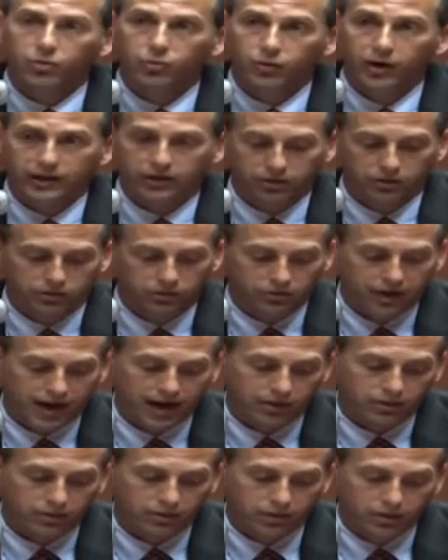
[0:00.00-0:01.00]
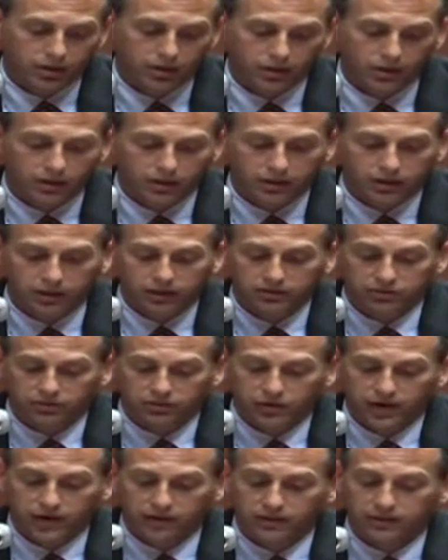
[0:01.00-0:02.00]
Record drought has
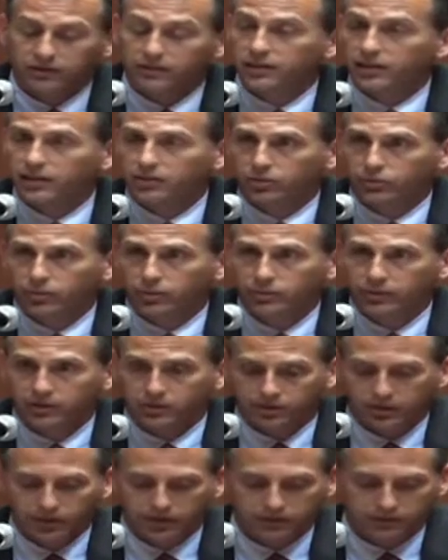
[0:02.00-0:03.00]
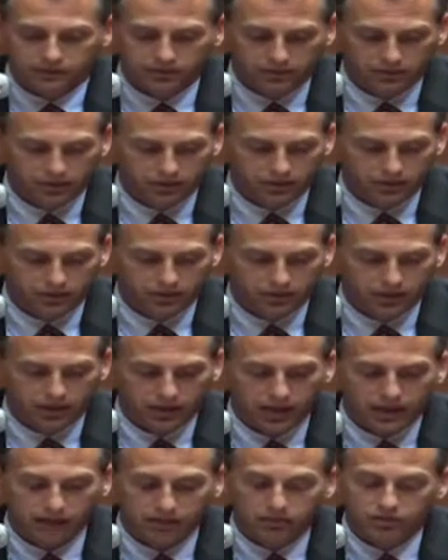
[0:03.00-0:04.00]
threatened endangered whooping cranes,
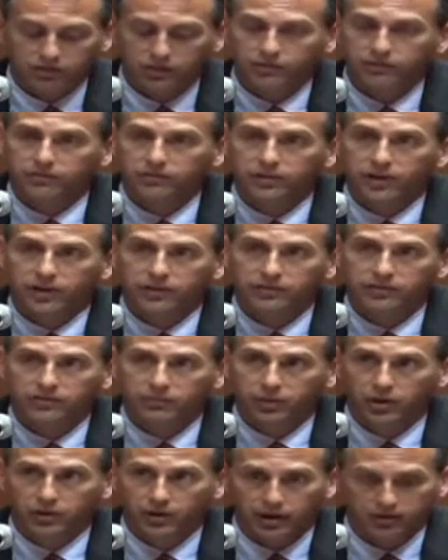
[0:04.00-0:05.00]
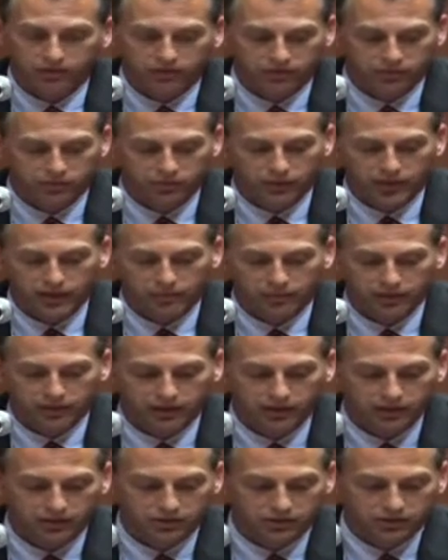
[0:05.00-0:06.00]
and extreme floods have blown out fish
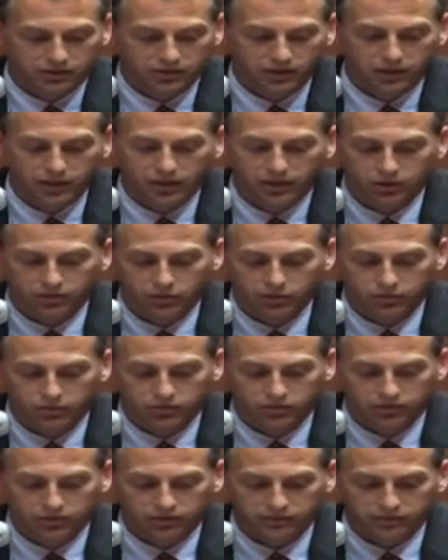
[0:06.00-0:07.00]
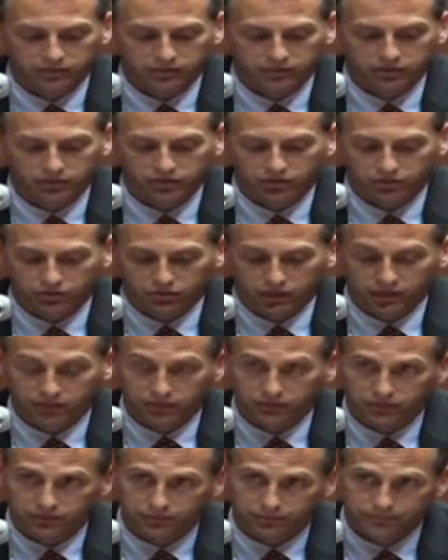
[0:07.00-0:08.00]
populations in numerous rivers and
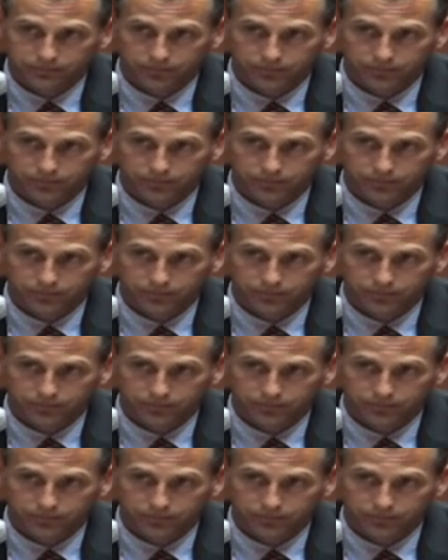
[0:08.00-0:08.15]
streams.